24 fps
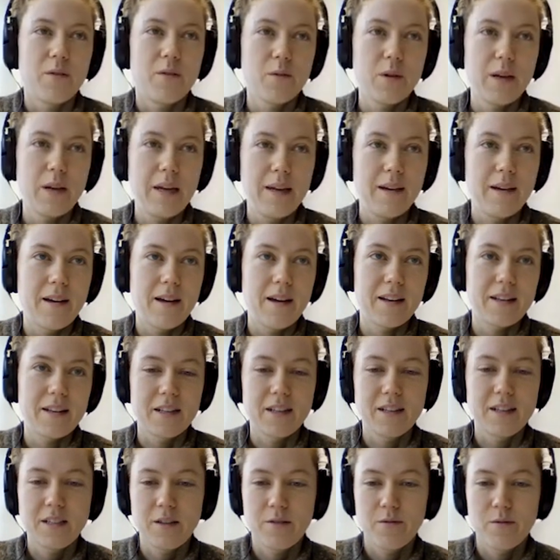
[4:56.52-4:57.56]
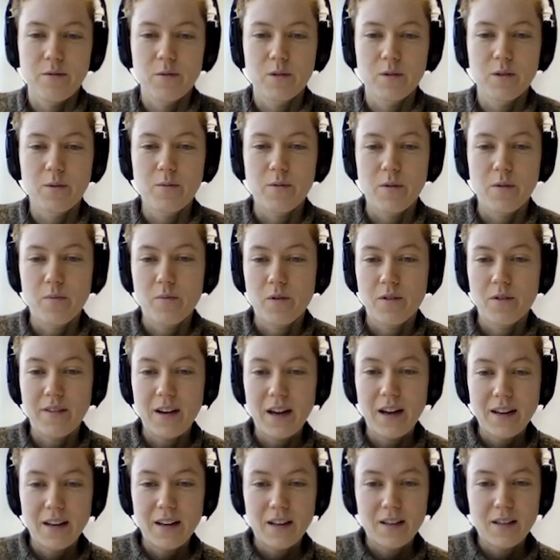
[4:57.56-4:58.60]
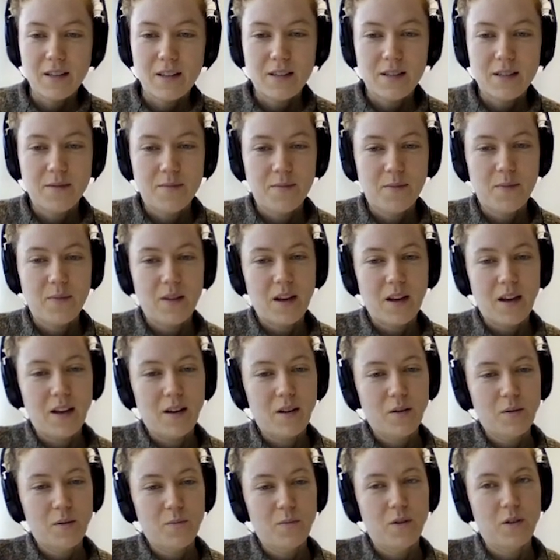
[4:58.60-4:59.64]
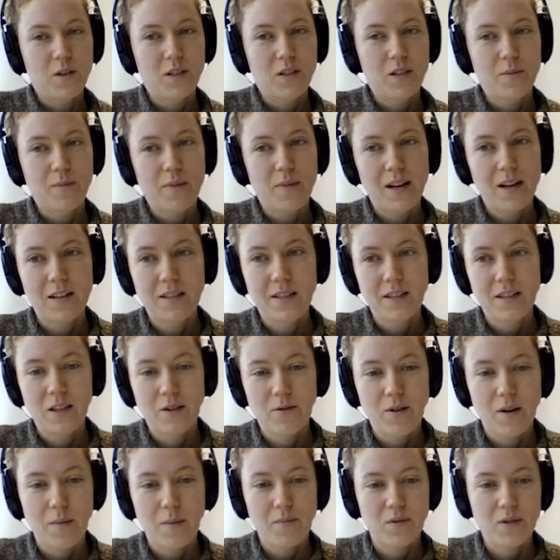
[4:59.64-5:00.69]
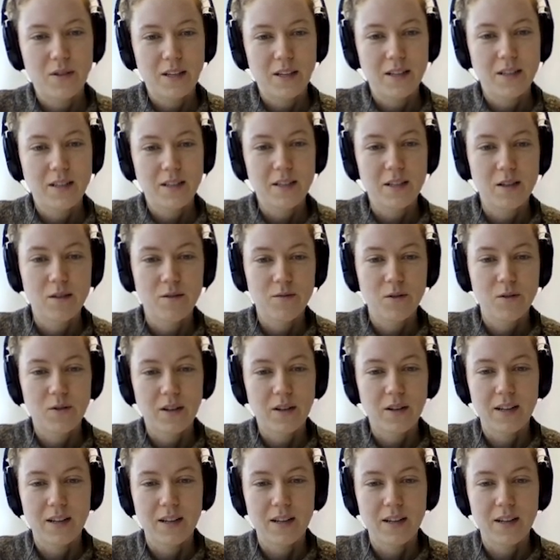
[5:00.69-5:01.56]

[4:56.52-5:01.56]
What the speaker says: We had interviews with providers and municipality representatives to